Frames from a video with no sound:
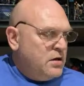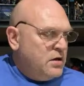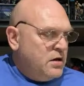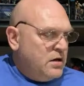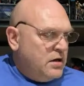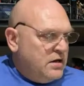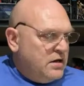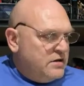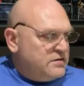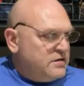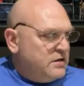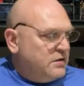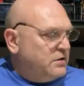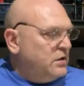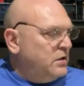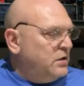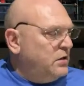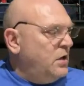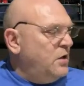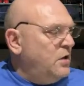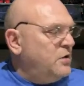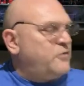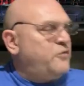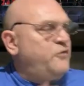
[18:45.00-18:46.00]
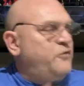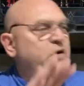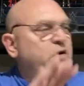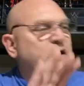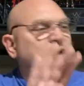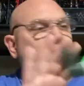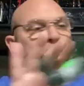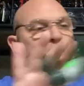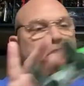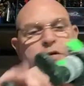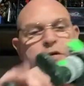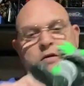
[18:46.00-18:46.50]
is a deluxe
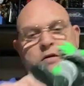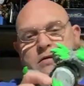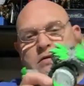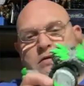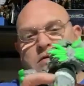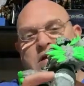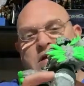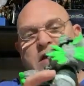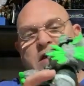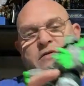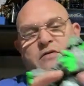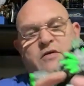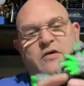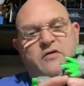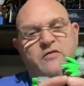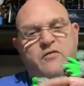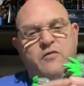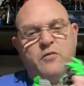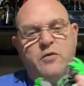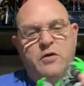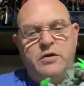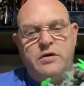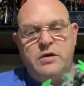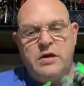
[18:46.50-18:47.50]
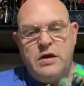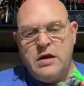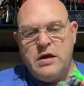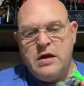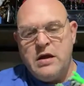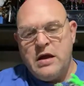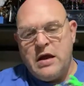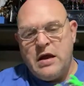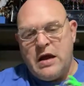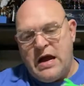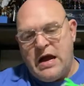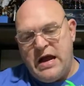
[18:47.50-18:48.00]
figure. Now, this one,
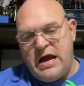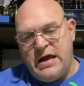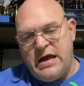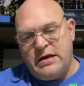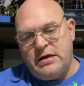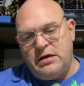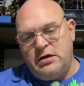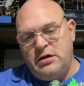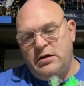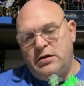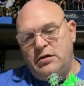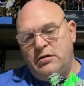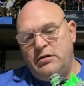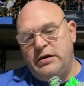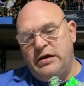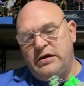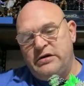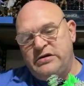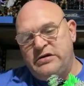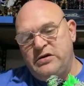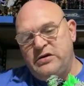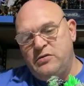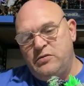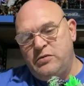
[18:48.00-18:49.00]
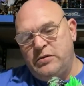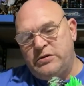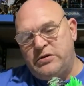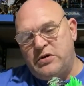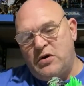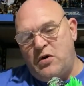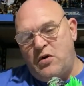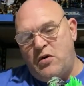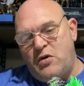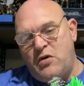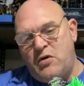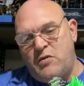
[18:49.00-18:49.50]
I had a little issue with the
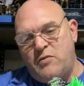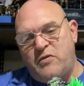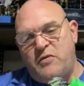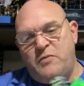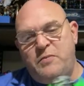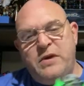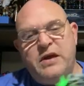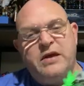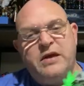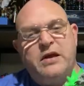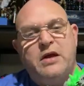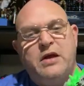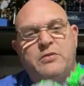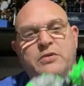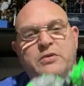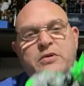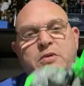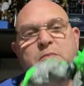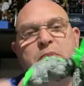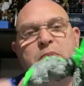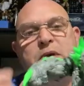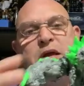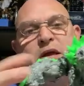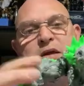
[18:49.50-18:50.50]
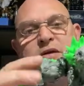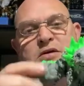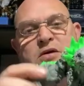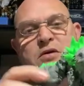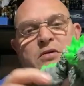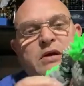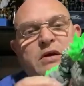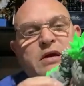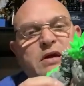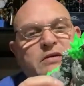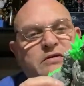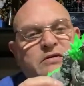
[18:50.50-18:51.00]
arms being able to bend
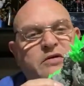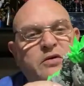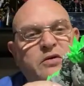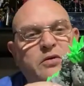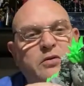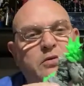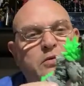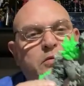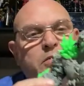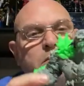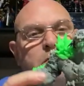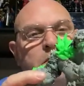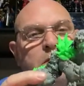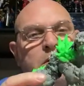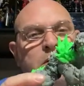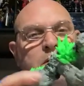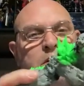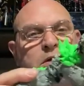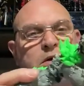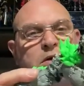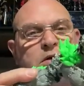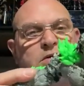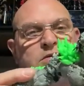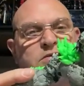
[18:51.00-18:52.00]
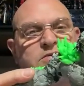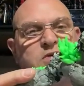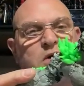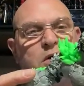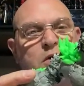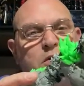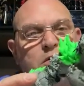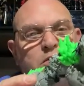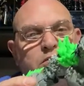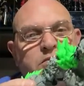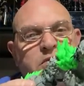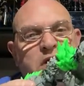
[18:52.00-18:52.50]
on it, too.
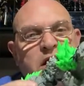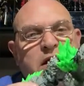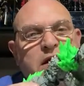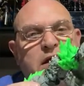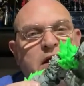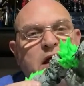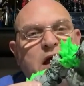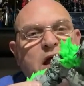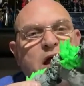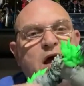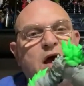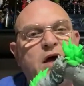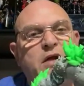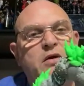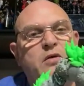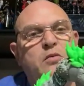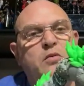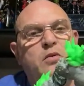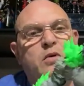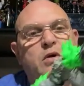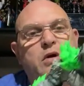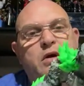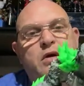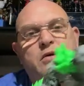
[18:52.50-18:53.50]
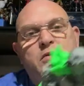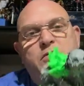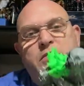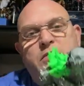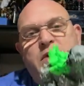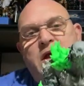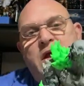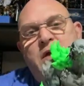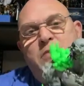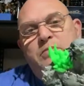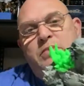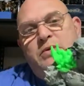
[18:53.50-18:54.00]
So, they got to work on
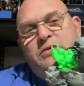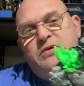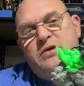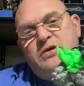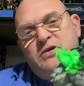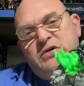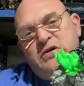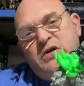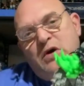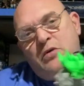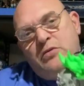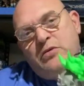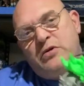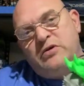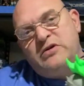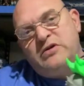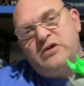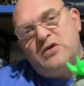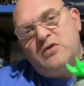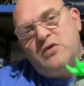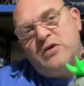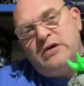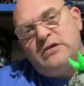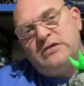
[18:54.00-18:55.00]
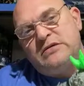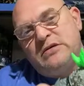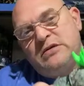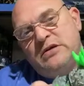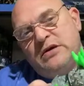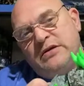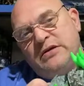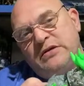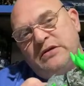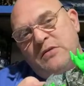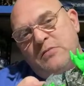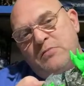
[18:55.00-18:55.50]
that. But the shoulder joints,
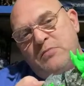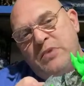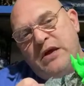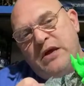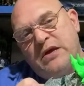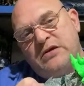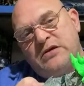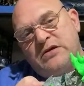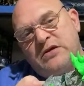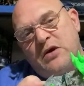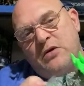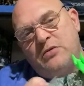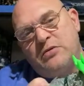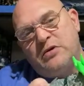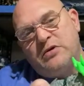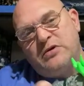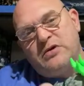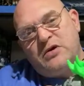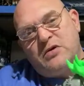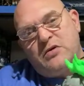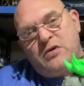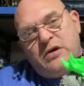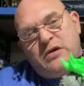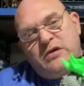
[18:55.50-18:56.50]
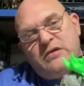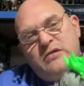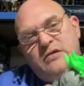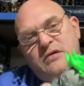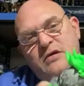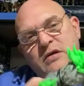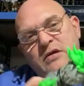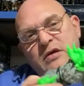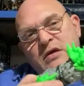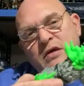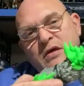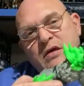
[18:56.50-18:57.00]
look at them big shoulder joints.
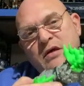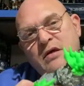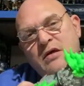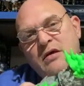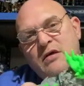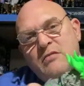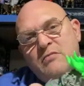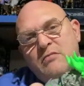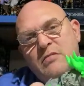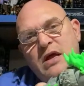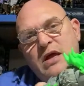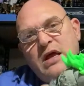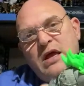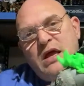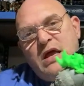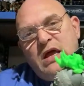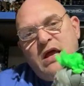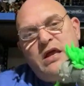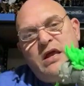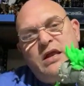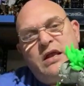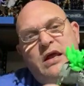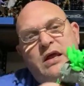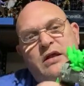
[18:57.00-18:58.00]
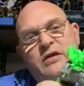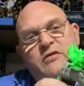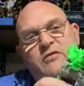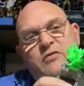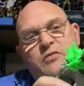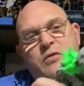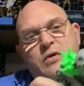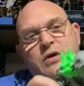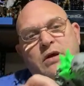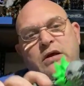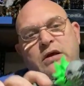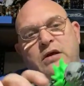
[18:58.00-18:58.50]
Man, that is
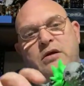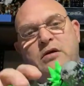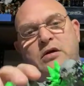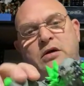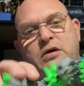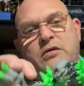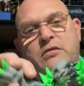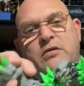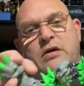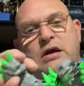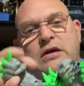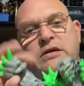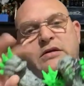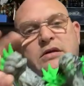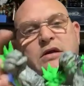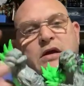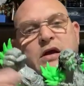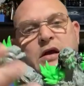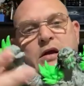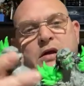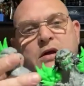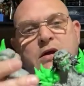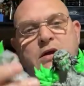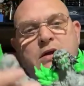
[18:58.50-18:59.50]
really good right there.